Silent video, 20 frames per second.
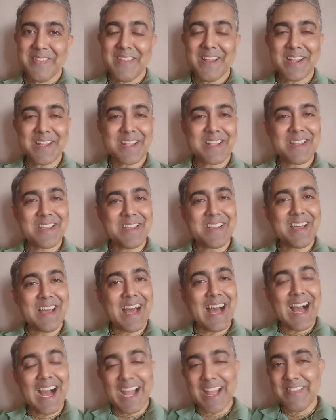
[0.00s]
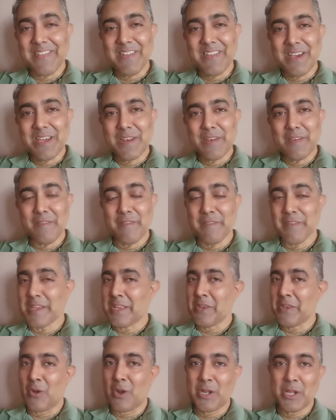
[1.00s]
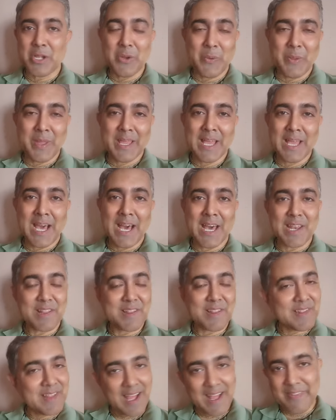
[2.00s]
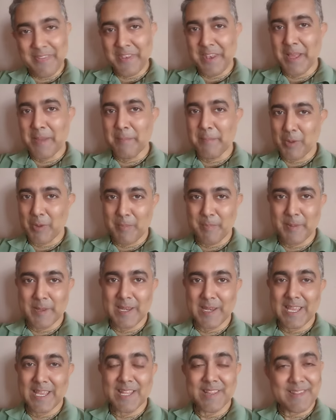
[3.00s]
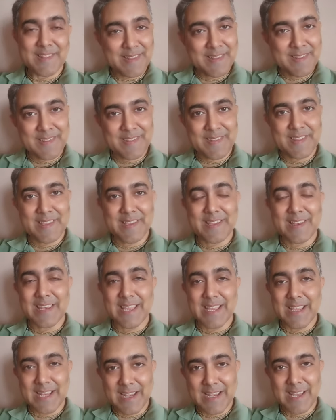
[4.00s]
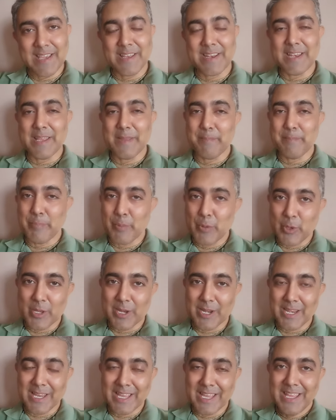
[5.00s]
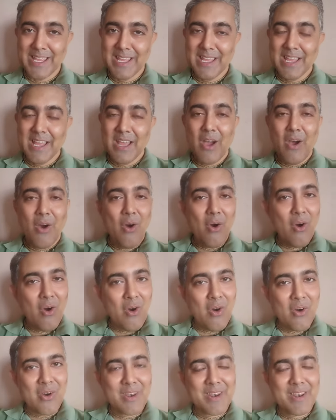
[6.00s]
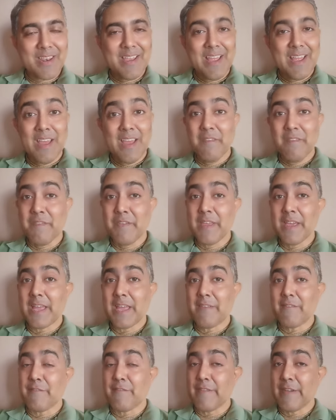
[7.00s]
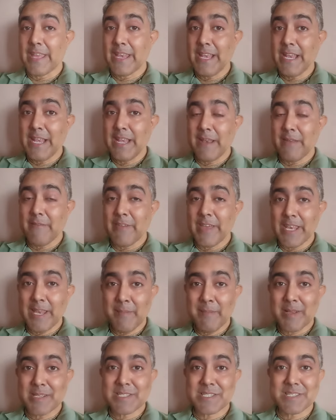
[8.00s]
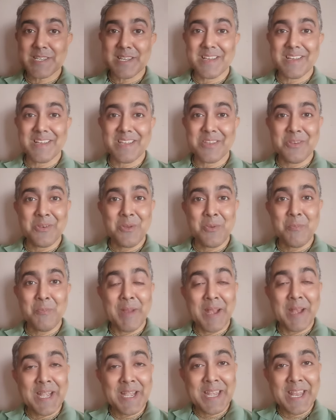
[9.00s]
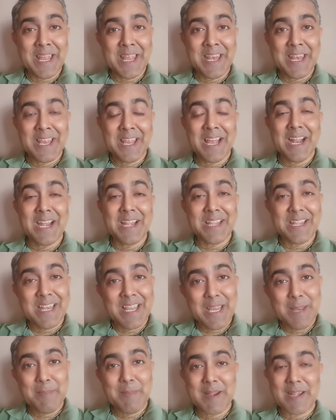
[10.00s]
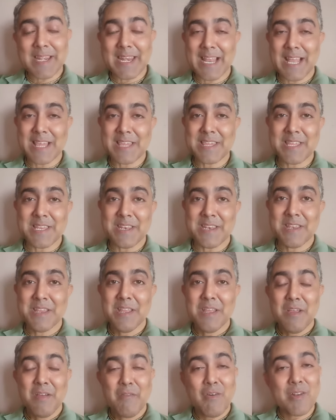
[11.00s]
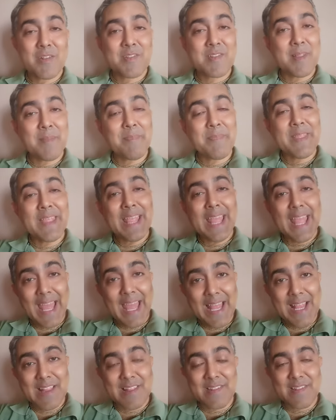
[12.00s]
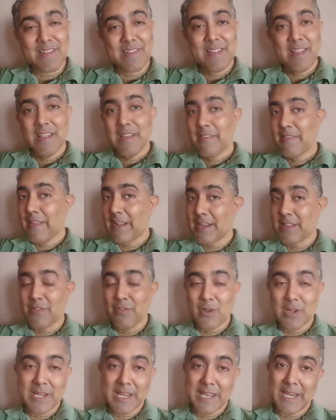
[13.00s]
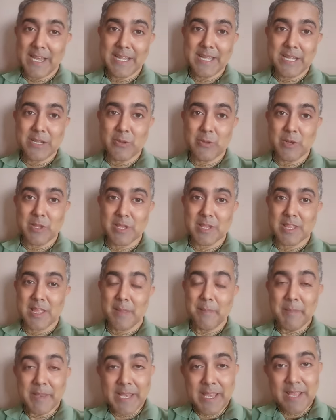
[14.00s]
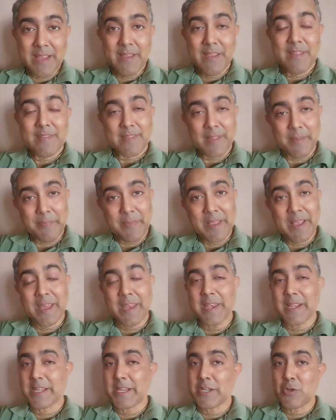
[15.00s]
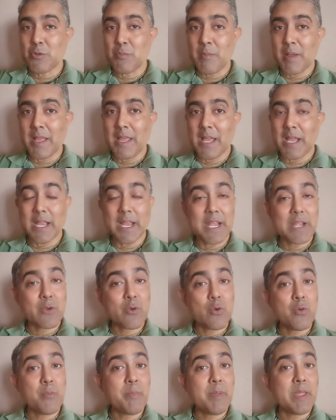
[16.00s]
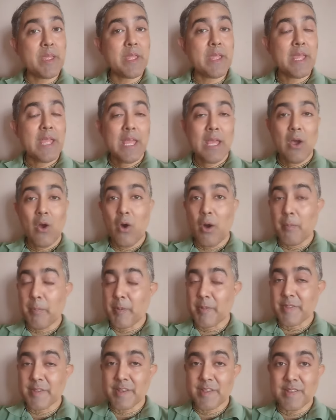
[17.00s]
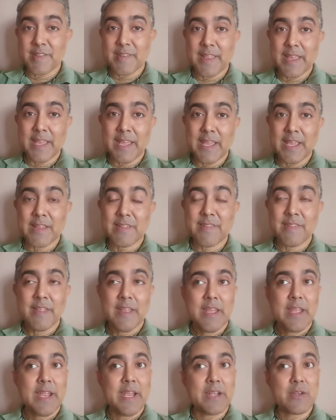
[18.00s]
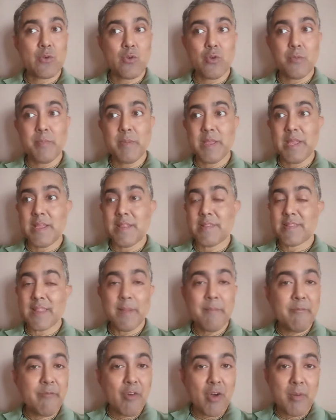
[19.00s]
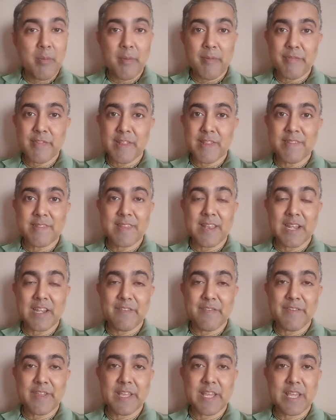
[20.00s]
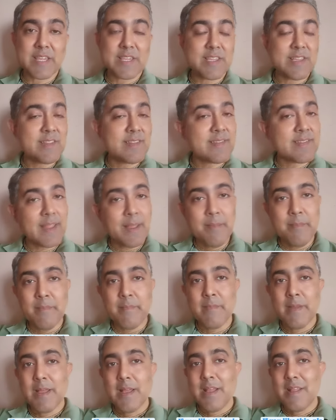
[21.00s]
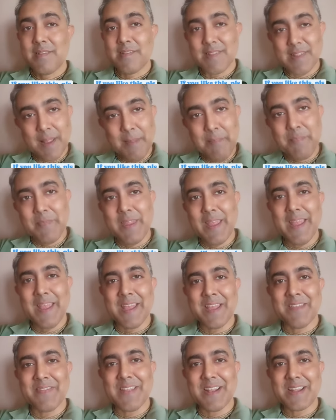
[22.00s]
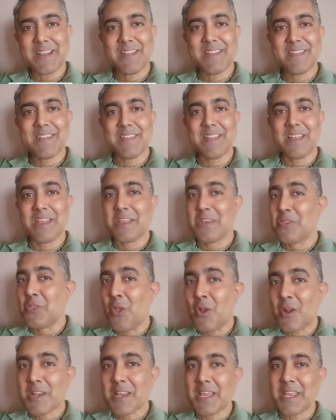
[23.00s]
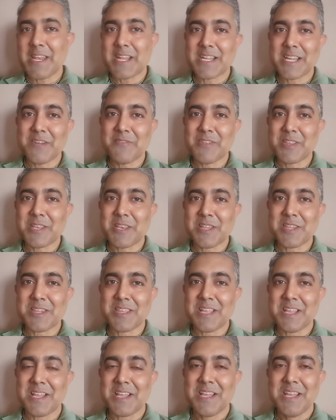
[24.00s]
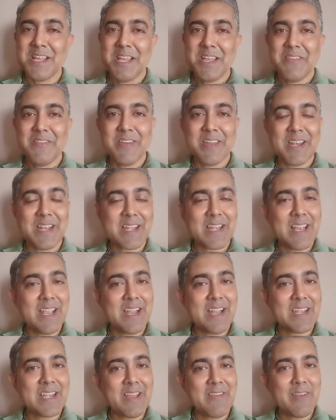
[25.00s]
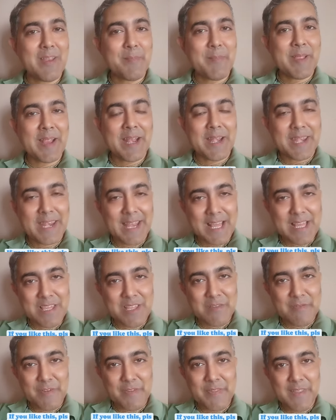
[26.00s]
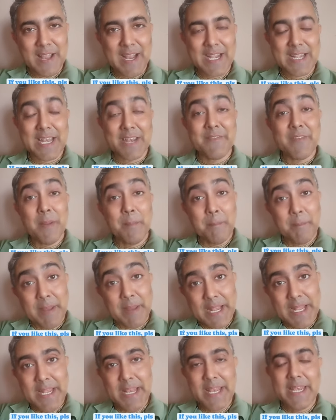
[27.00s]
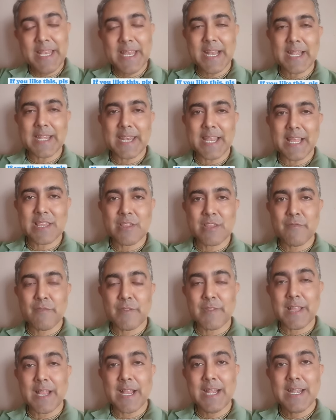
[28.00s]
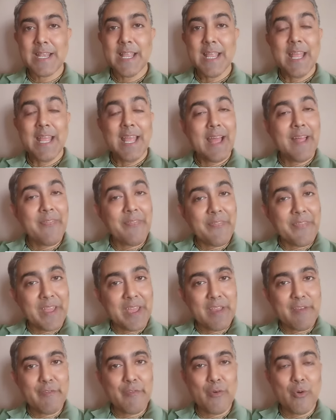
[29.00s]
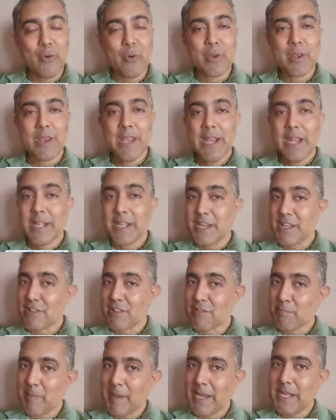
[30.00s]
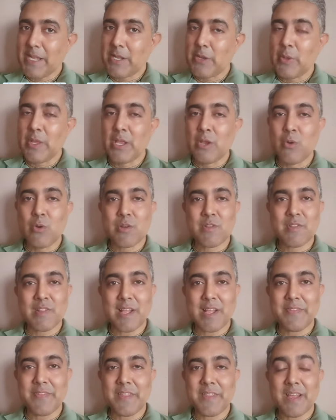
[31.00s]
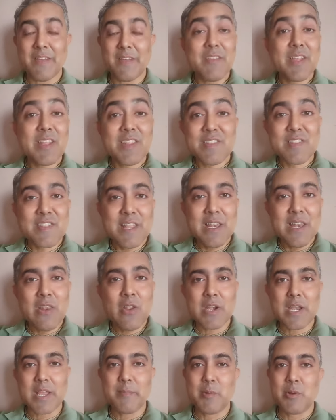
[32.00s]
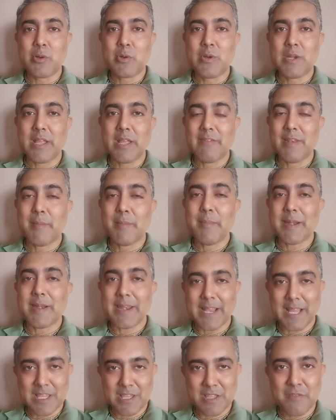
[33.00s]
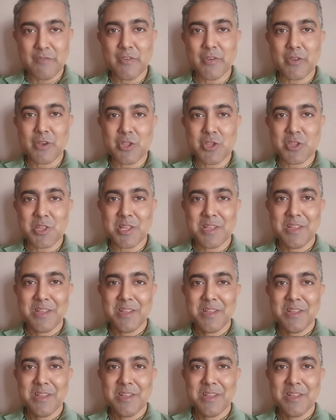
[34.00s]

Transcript: that either we are not doing our sadhana properly, sincerely, clearly, purely, or we are very, very much, maintaining a deep attraction for something else that is not connected to Krishna, meaning something connected to Maya. It could be opposite sex, it could be some form of sense gratification, something that is not connected to Krishna. We are developing attraction for that and we are maintaining attraction for that, and therefore, despite doing good sadhana, we are still not able to develop attraction for Krishna.